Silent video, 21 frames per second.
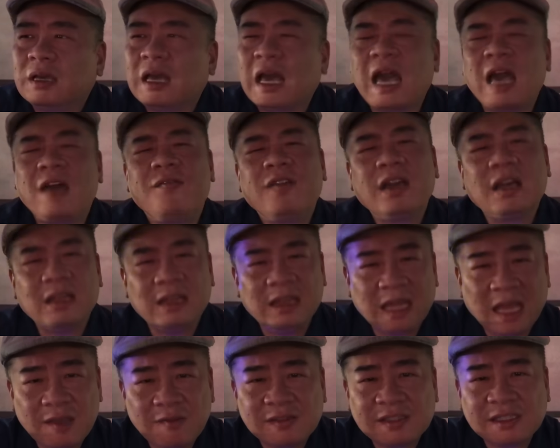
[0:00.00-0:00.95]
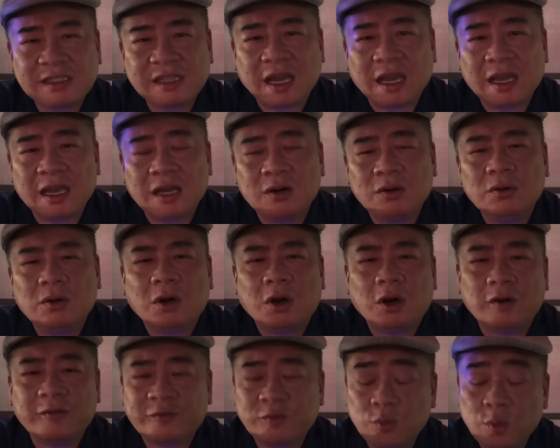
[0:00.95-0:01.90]
having a lifestyle
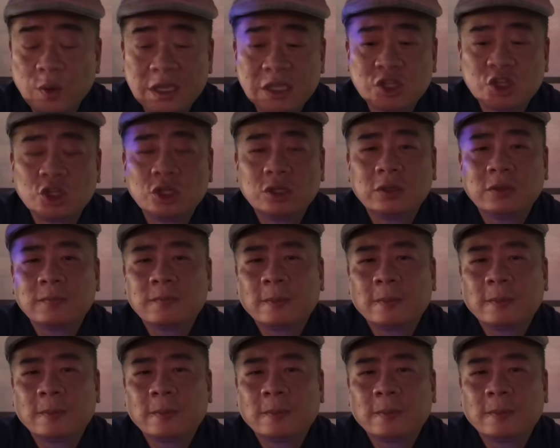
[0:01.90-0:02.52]
of which